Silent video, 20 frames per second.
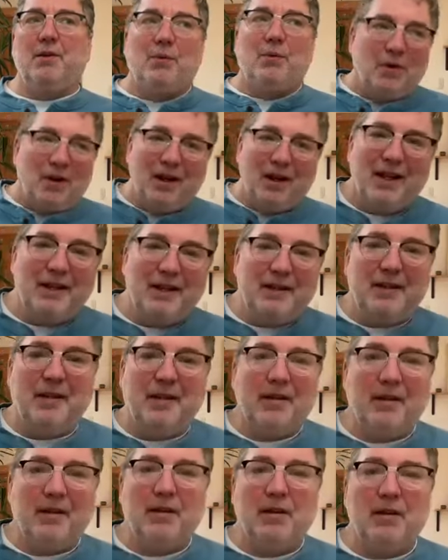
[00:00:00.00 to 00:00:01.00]
What?
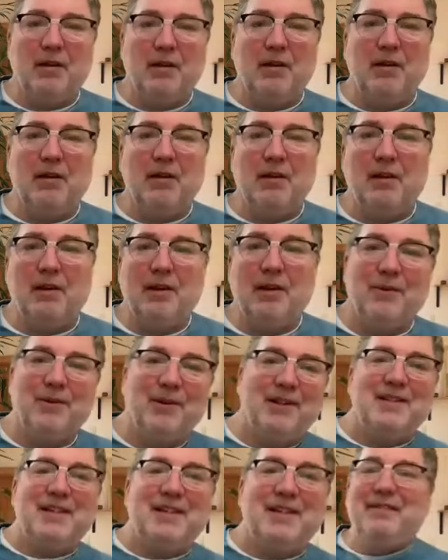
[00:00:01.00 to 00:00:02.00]

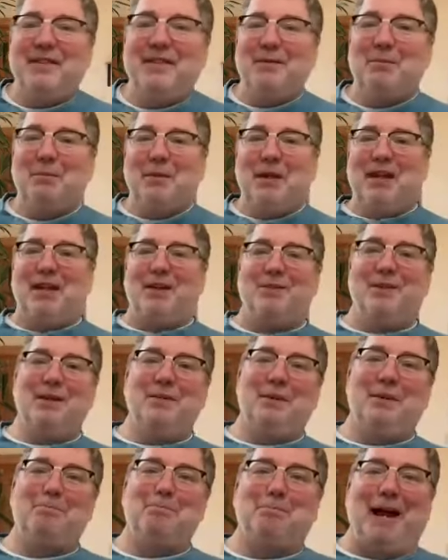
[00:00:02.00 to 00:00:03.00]
What does that even mean? What do
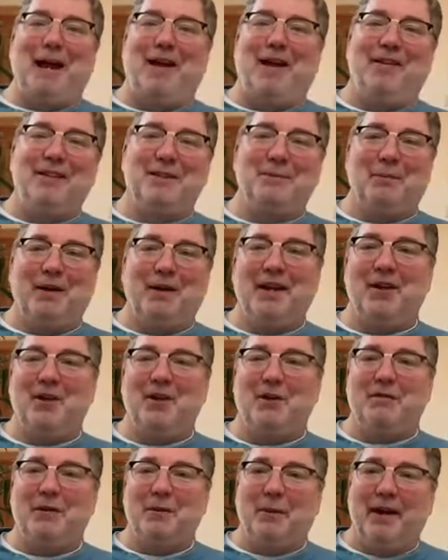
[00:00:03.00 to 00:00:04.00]
you mean balance my head
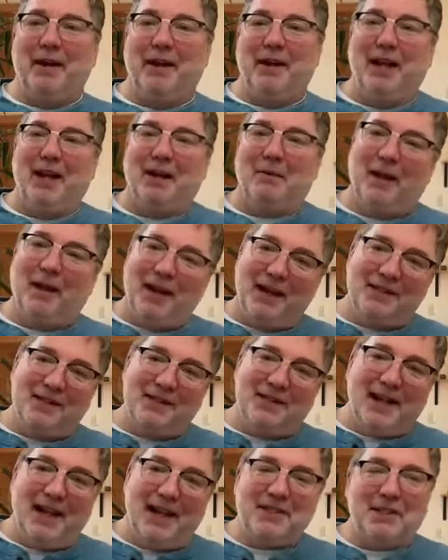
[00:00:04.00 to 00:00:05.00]
over my neck? My head's
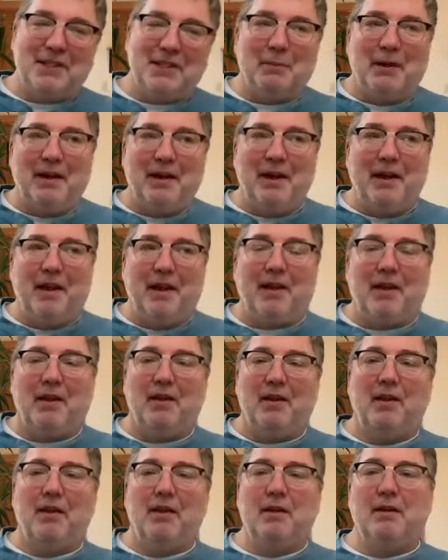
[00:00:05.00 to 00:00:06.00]
attached to my neck.
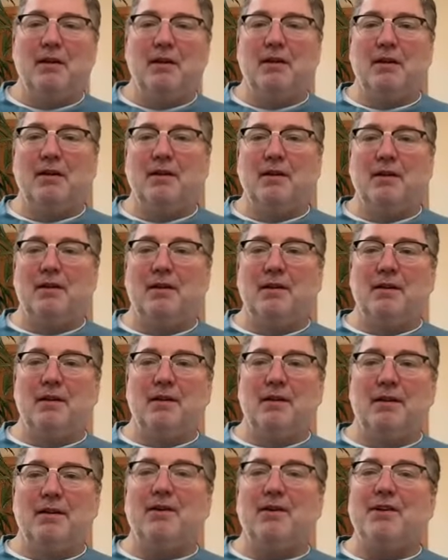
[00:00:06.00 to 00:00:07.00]

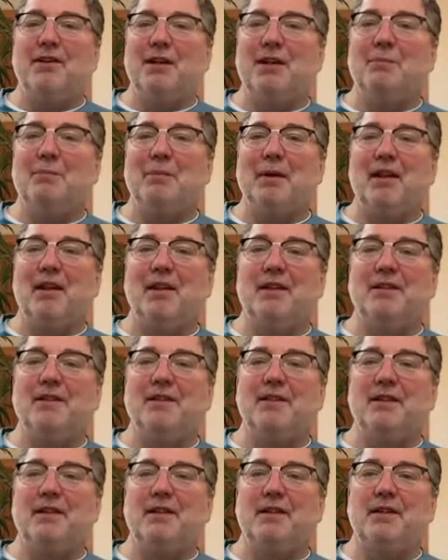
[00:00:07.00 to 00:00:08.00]
No, you can
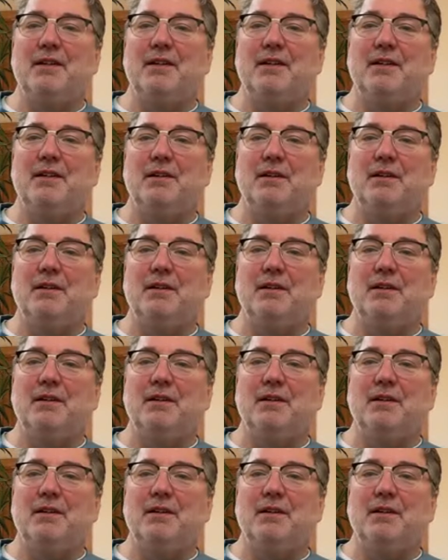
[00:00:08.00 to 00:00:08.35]
balance it.